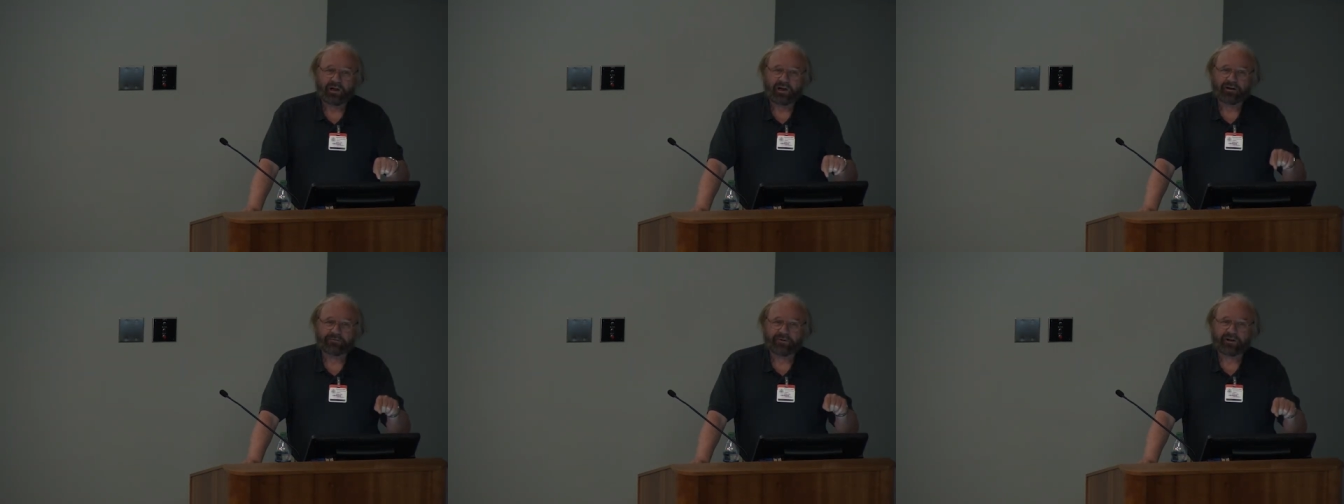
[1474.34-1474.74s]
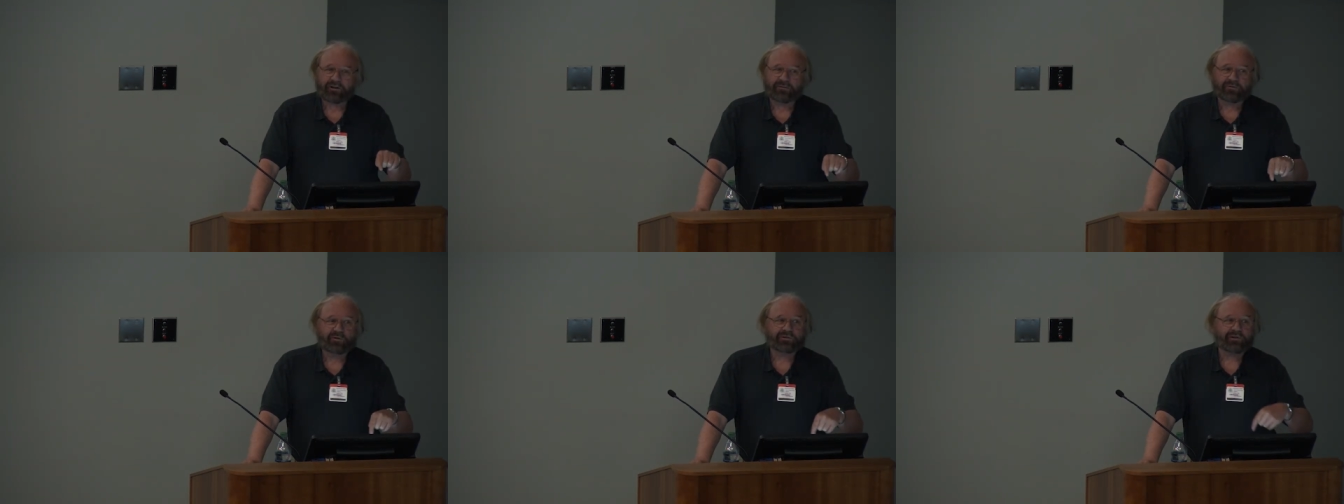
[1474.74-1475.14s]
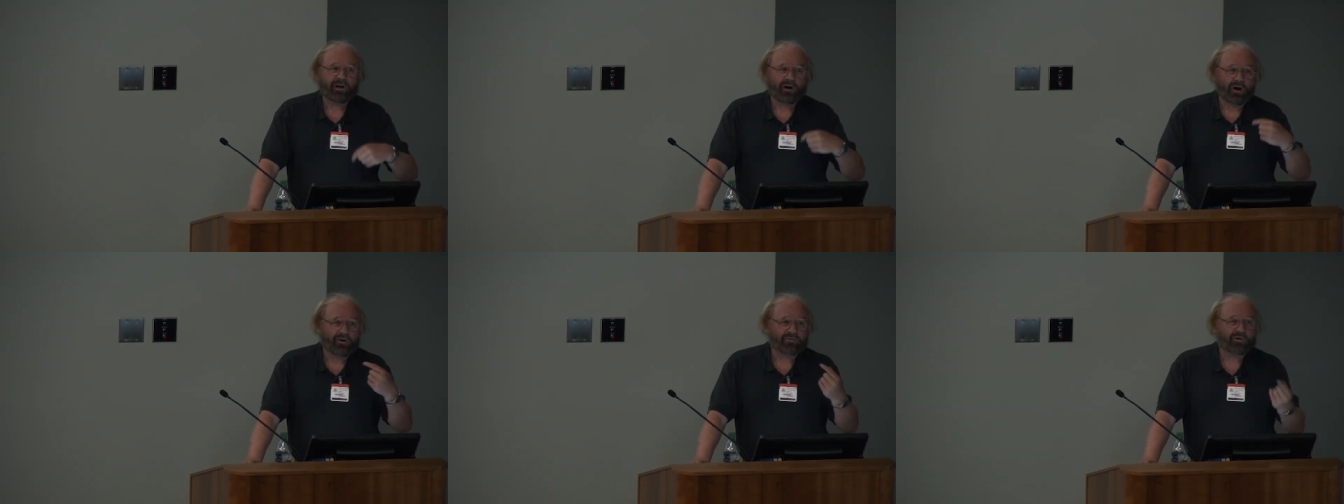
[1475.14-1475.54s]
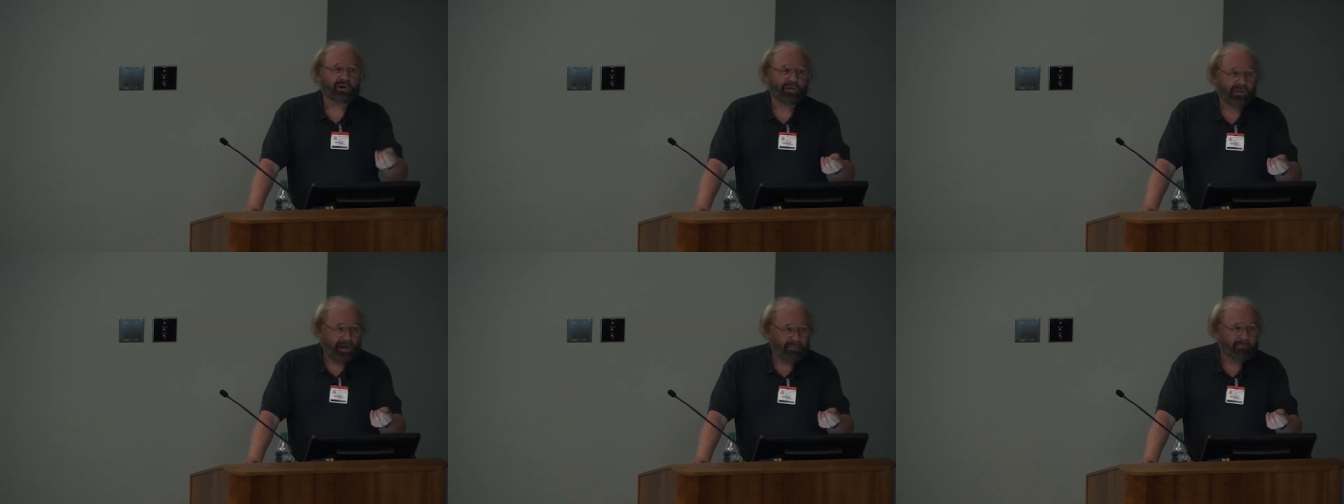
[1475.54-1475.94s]
In fact, if you start
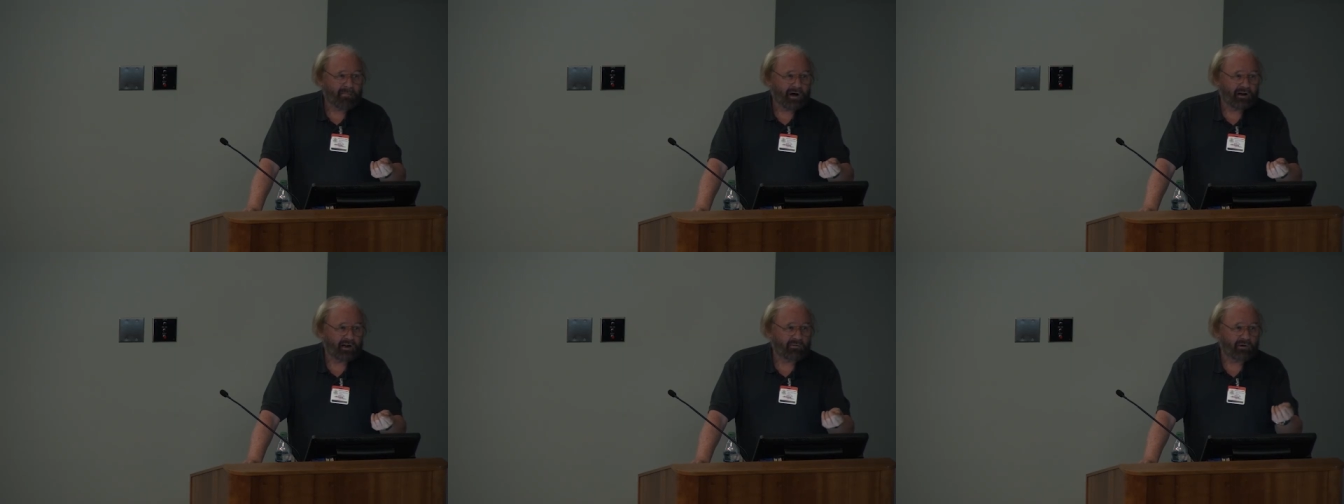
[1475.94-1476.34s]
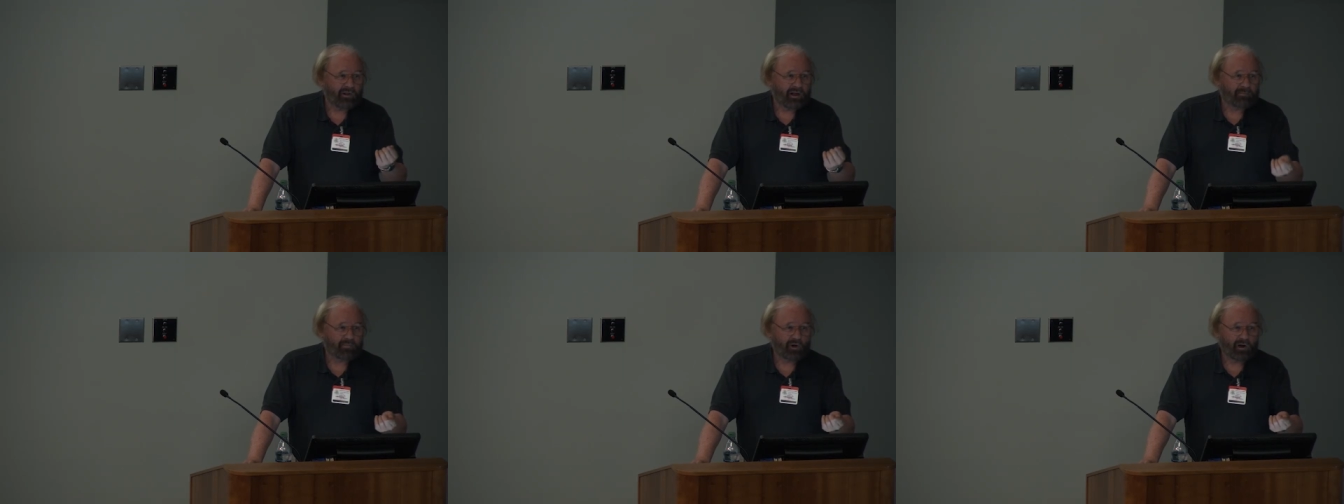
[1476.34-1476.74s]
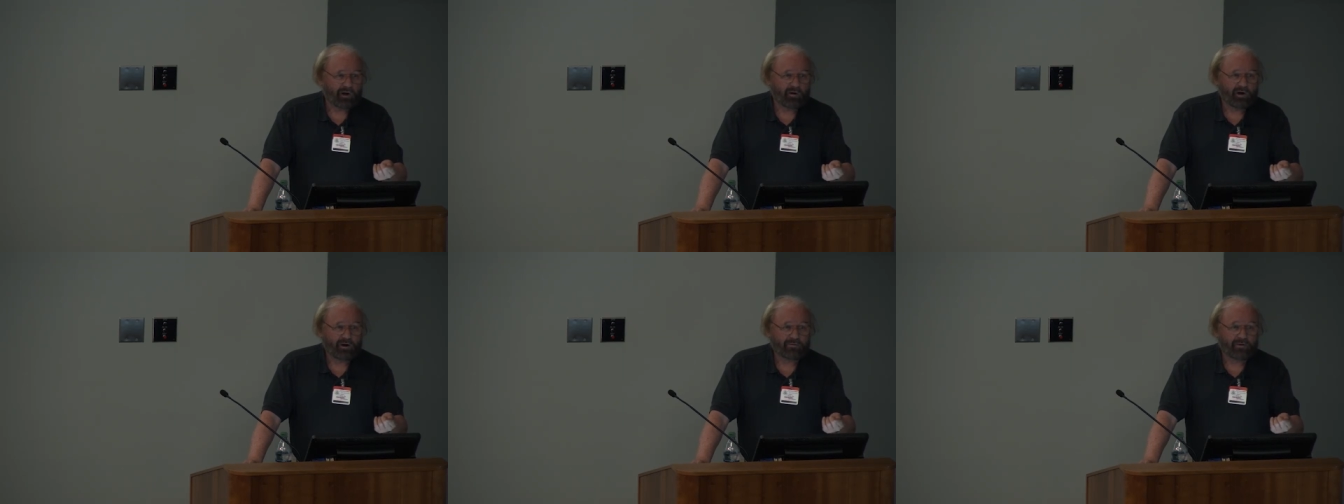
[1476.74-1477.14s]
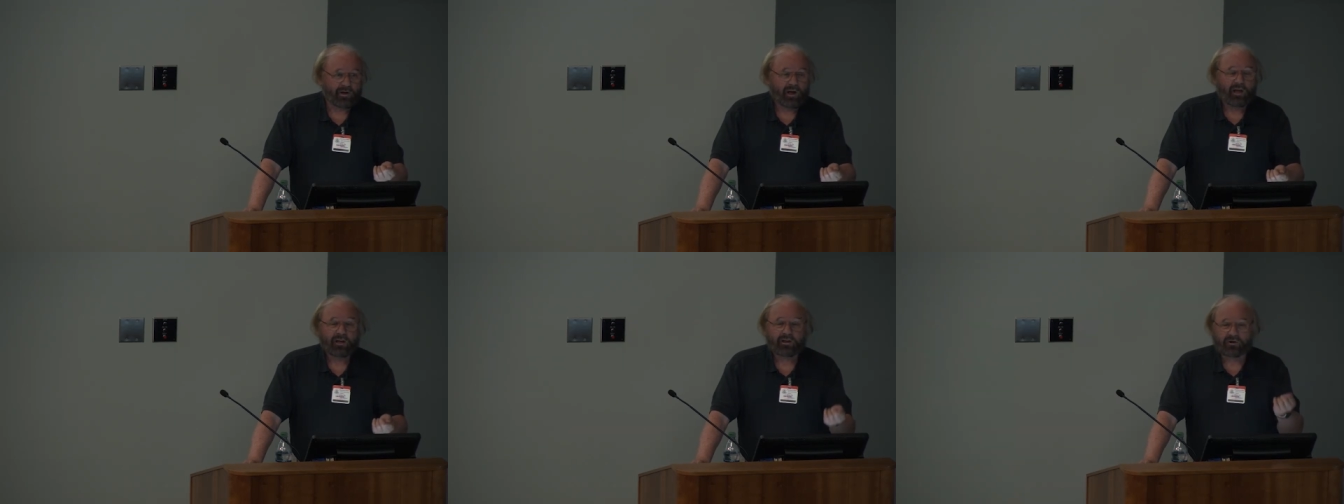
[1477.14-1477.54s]
offering them money when they pull you over,